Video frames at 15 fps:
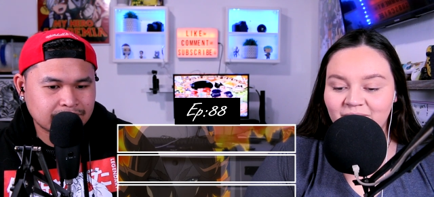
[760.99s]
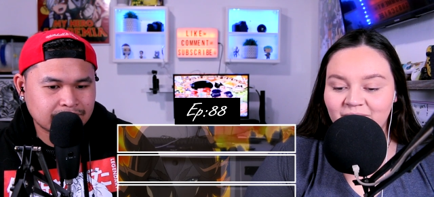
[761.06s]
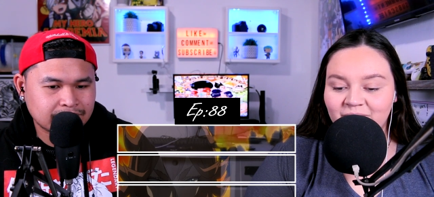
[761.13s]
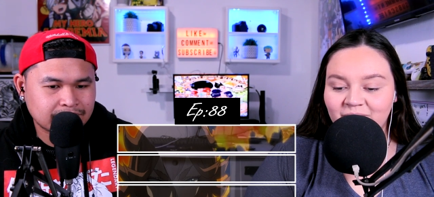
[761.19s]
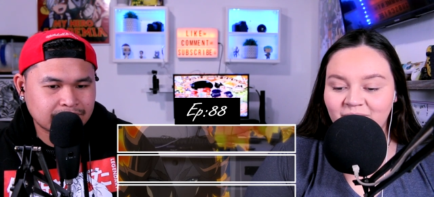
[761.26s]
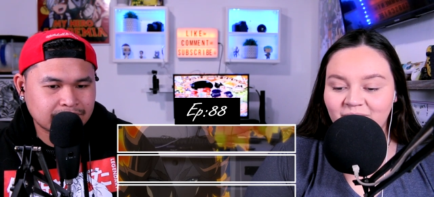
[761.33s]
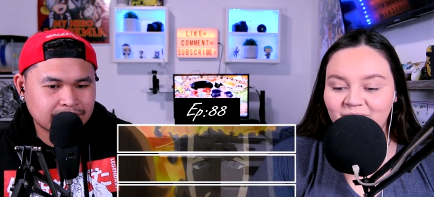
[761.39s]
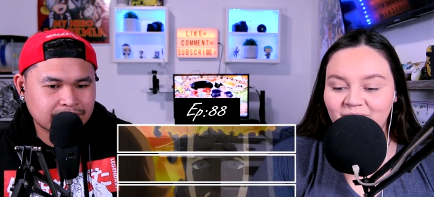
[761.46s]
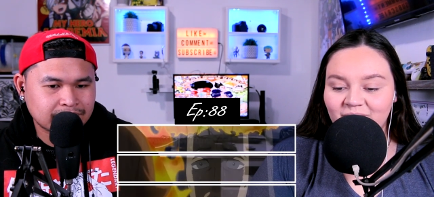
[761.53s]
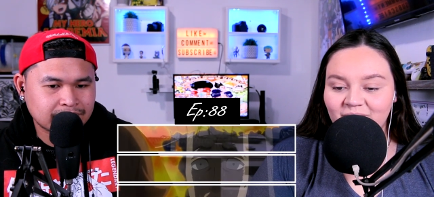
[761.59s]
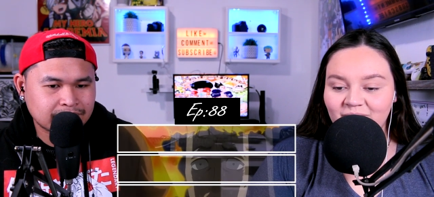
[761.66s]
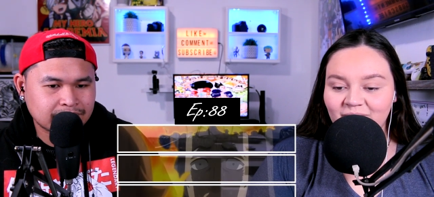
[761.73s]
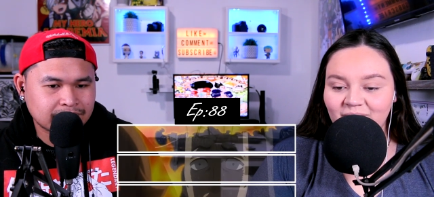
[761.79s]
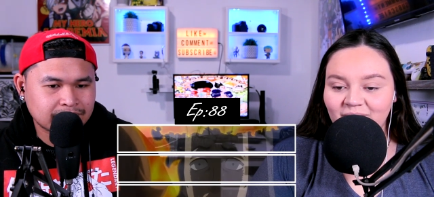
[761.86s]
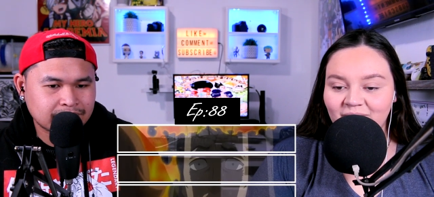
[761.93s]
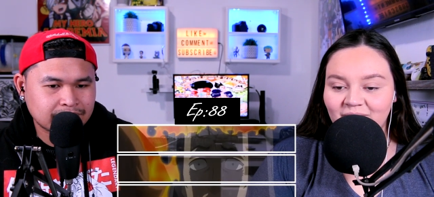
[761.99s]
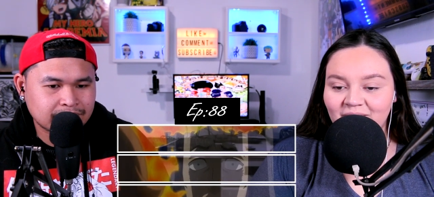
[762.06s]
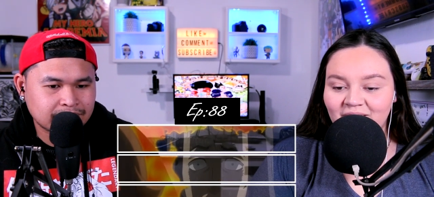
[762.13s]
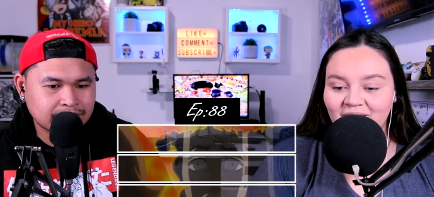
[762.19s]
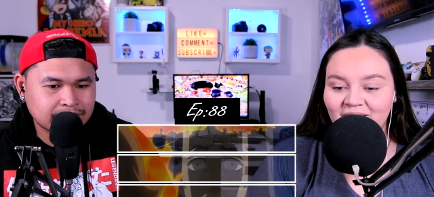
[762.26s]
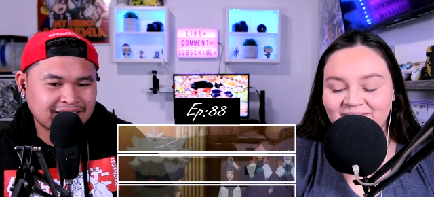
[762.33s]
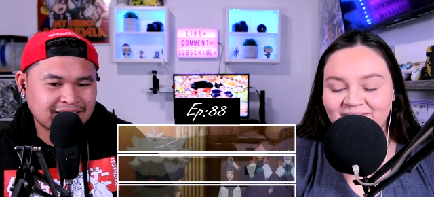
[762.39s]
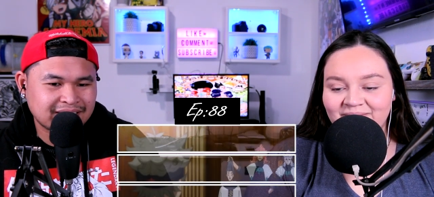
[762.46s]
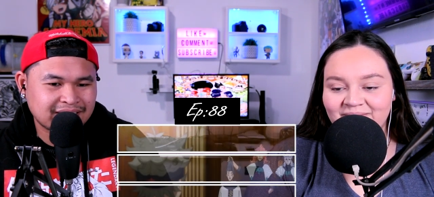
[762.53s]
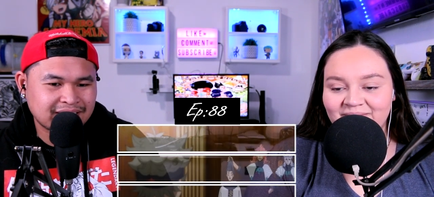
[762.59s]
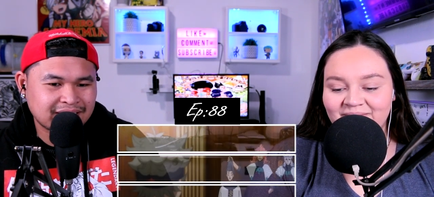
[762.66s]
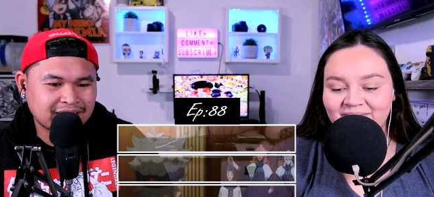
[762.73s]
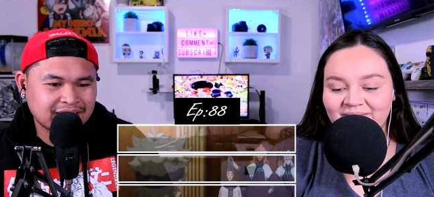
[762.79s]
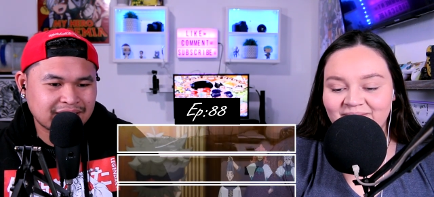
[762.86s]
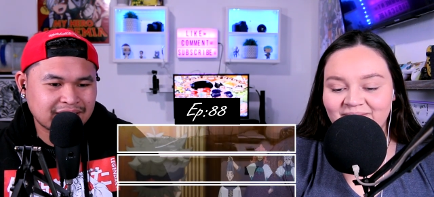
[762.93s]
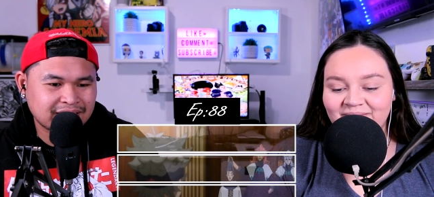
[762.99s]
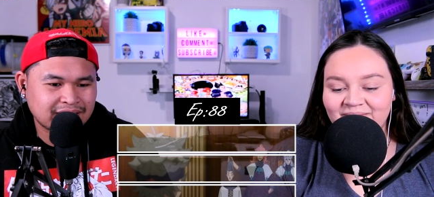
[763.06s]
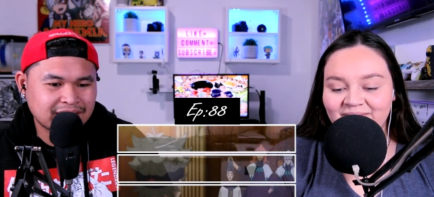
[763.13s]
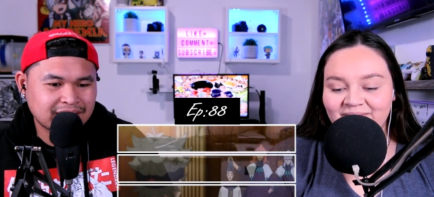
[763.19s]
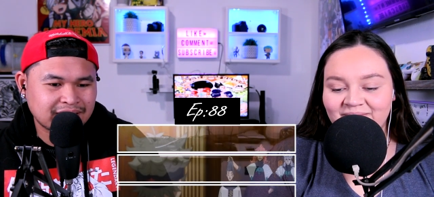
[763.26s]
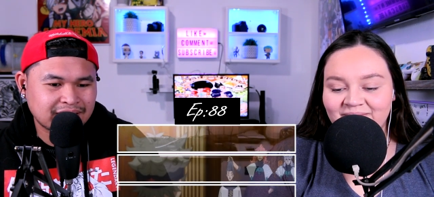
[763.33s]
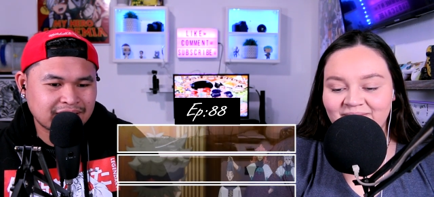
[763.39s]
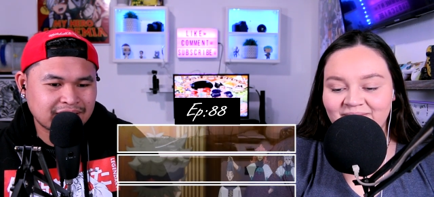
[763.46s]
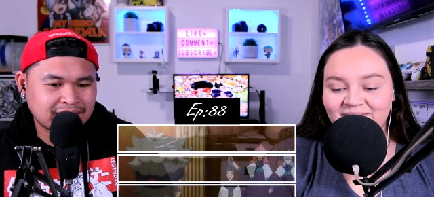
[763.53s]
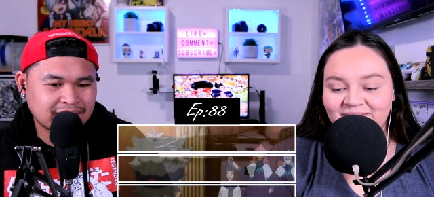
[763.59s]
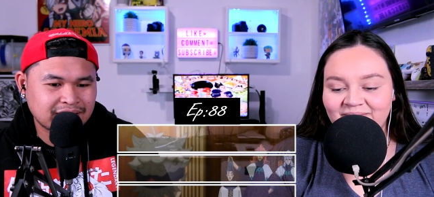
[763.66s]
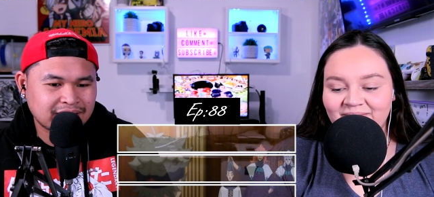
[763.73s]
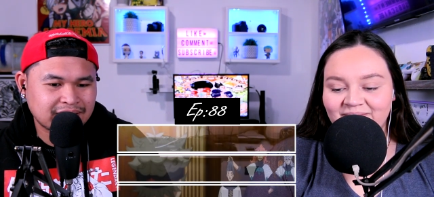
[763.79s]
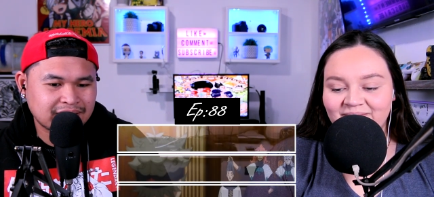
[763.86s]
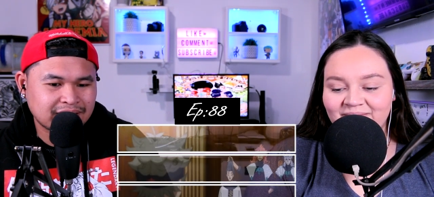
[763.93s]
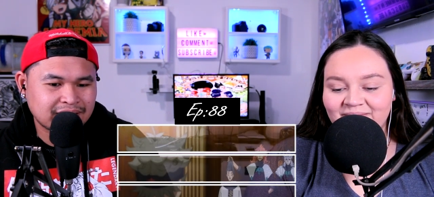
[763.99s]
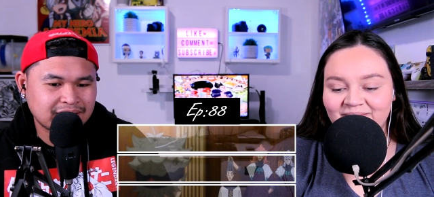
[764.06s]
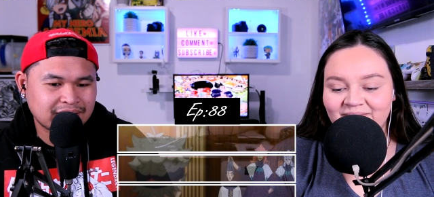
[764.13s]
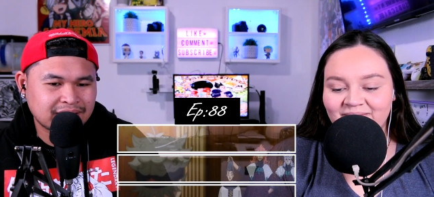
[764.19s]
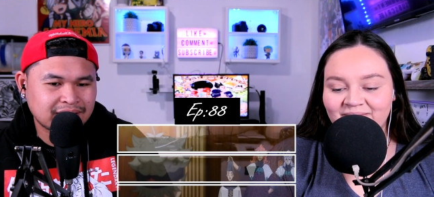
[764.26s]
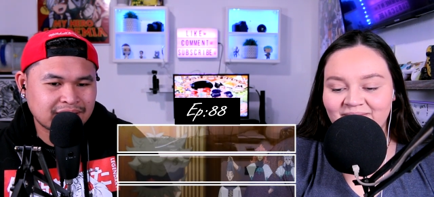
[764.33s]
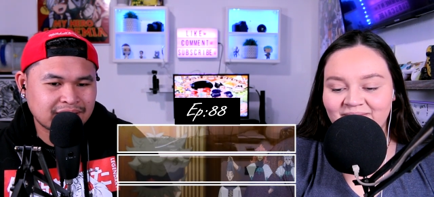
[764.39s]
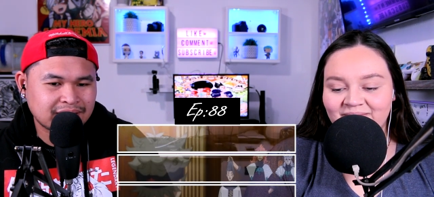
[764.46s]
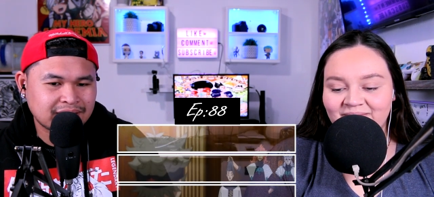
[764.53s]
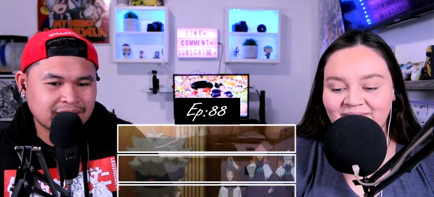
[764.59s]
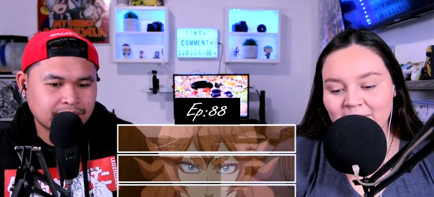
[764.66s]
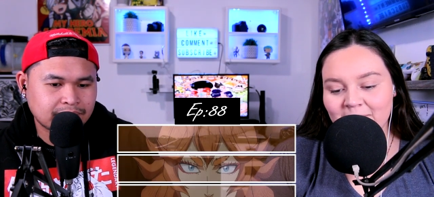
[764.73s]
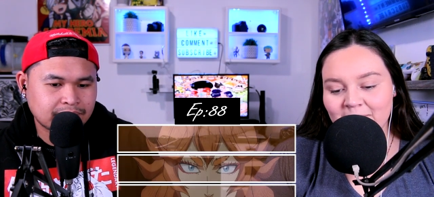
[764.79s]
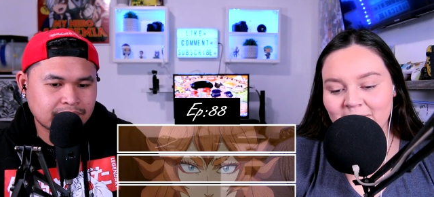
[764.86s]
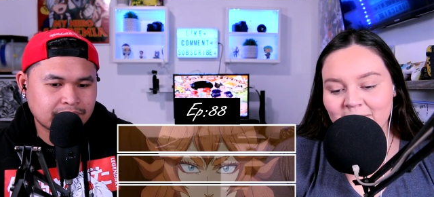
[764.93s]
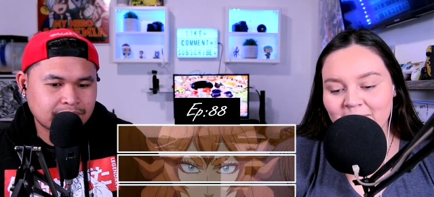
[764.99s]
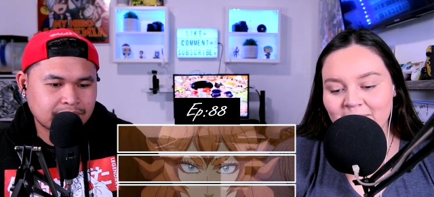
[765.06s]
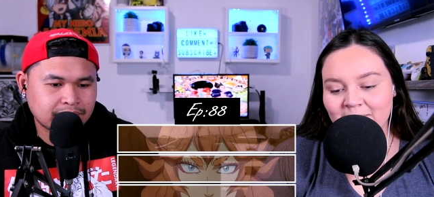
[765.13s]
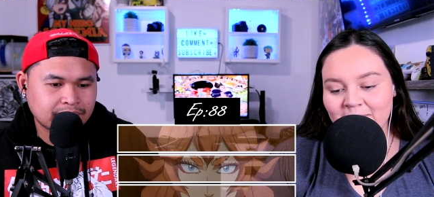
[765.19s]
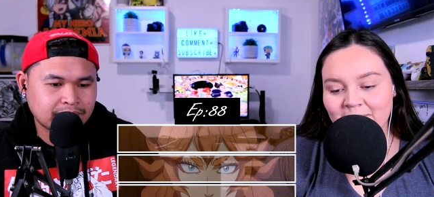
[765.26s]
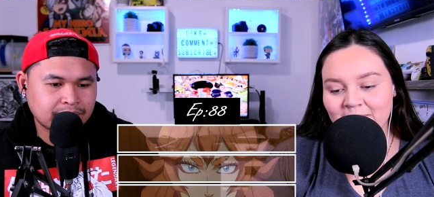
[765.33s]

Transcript: No one is speaking in this clip.